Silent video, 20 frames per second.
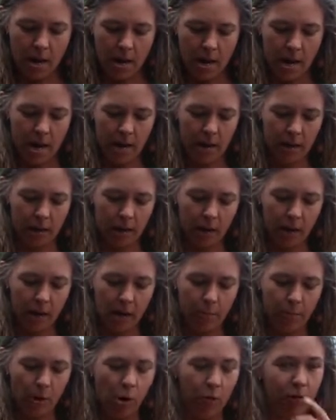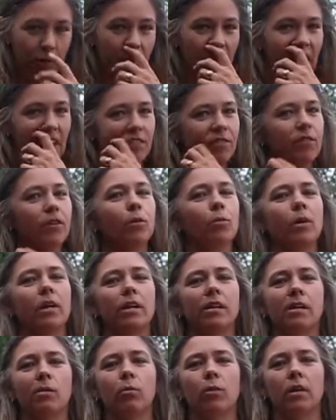And over the last few
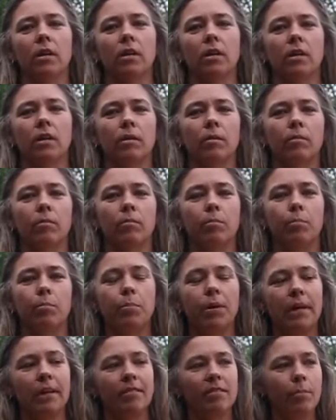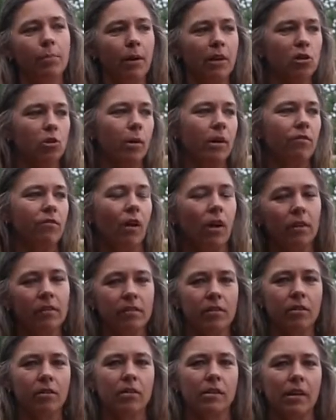weeks we picked a bunch. We had
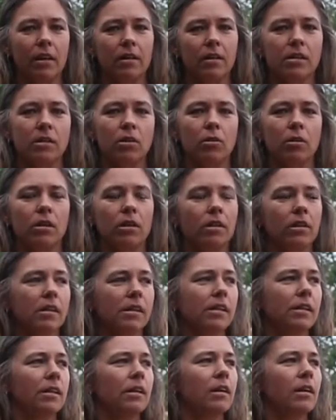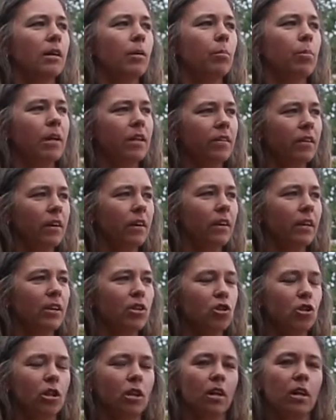volunteers and students pick the
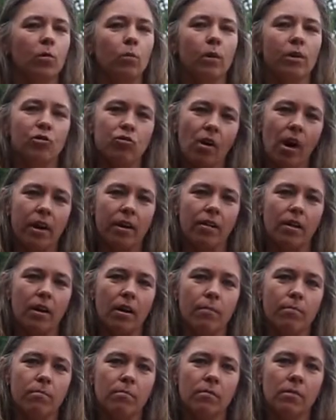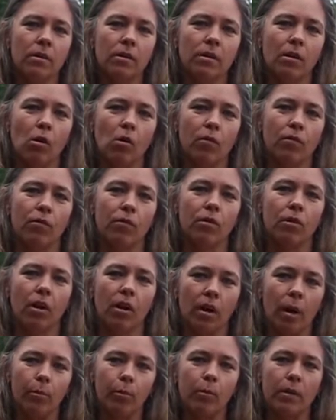calendula and we dried them over a
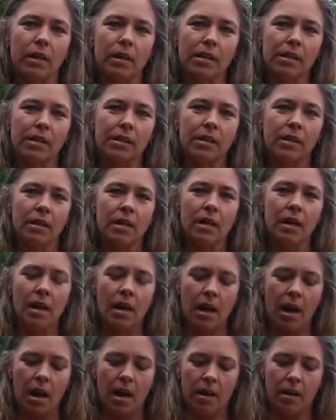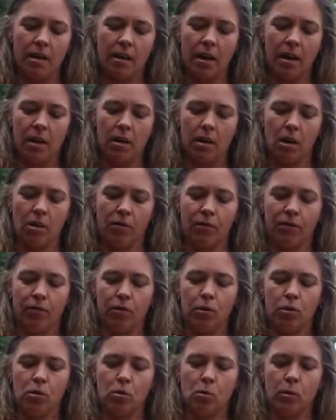couple weeks. And then a
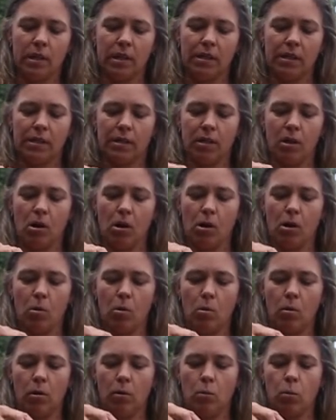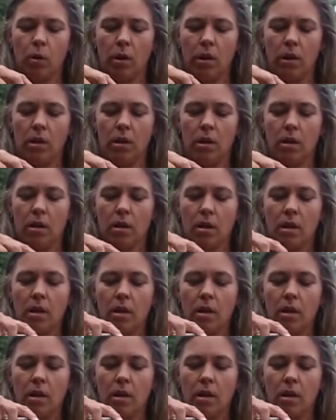few weeks ago we